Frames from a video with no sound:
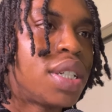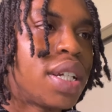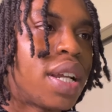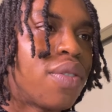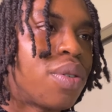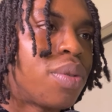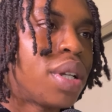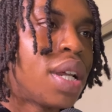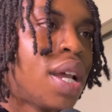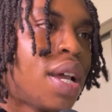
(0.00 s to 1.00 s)
check that real
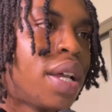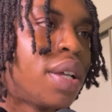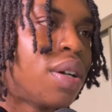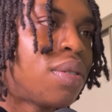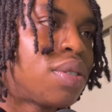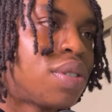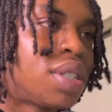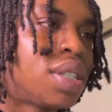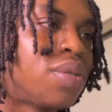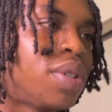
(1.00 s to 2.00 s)
quick. Yep, so it
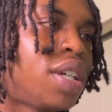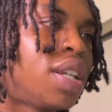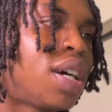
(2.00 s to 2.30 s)
says the weekly